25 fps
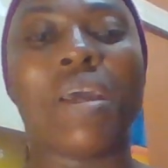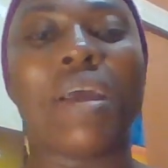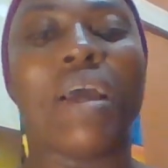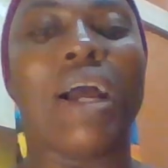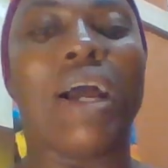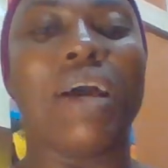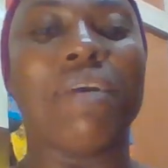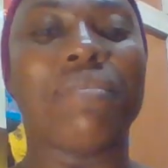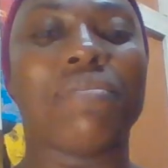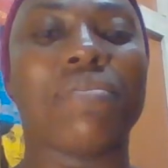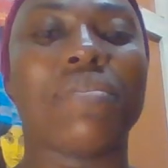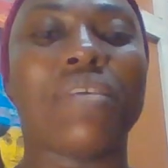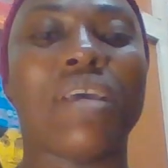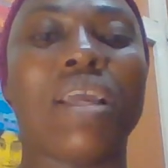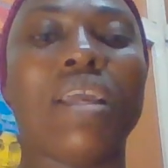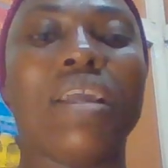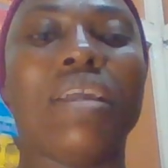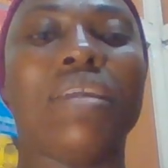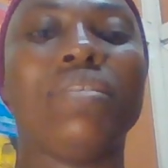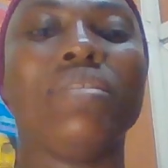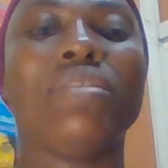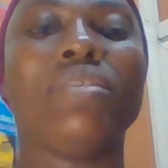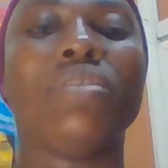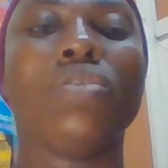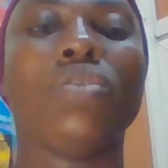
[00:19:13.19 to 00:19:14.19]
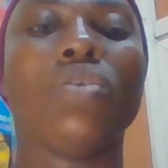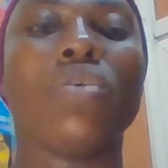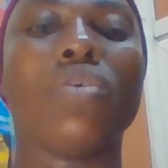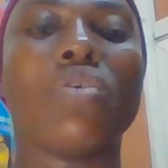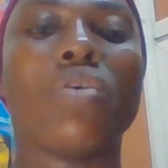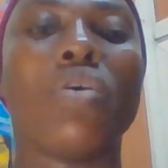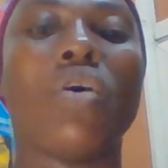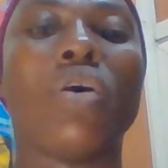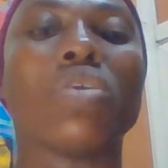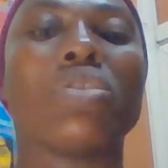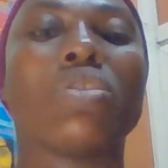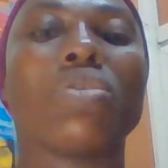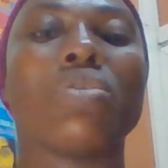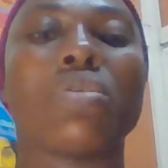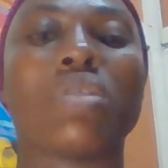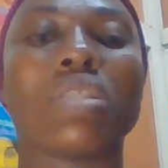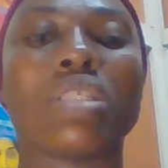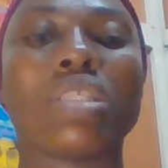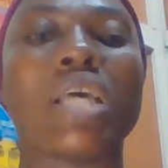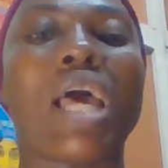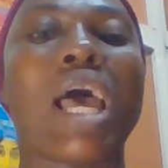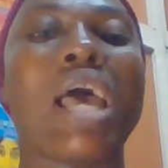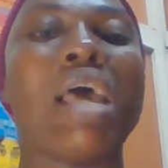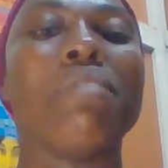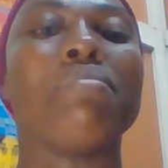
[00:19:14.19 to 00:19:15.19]
and then you go to
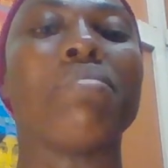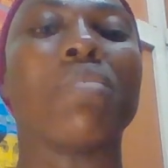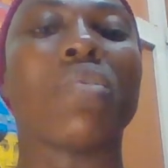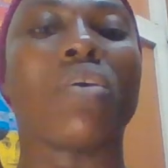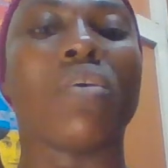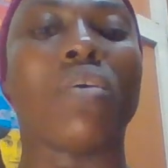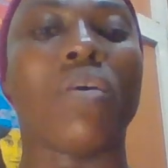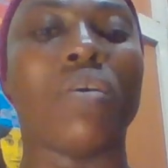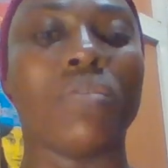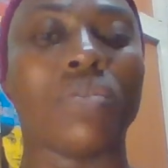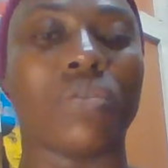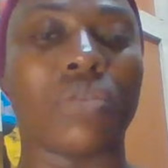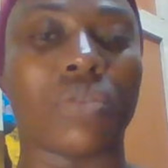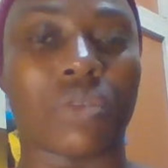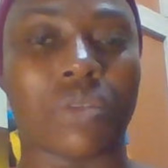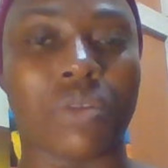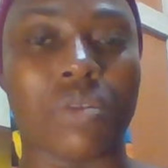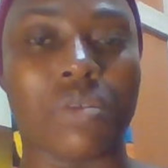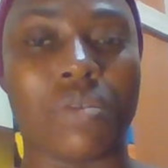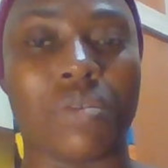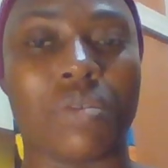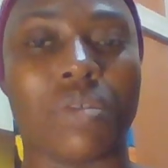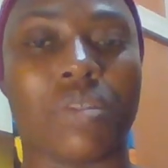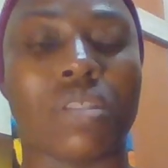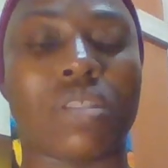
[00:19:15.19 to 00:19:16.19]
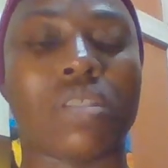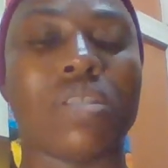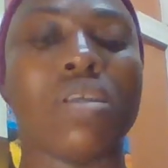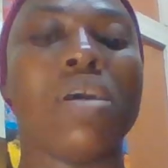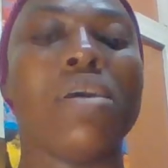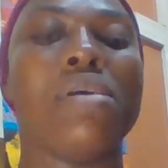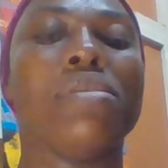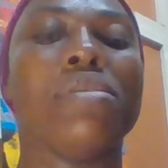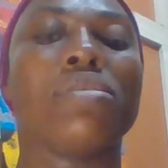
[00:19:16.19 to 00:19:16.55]
time controls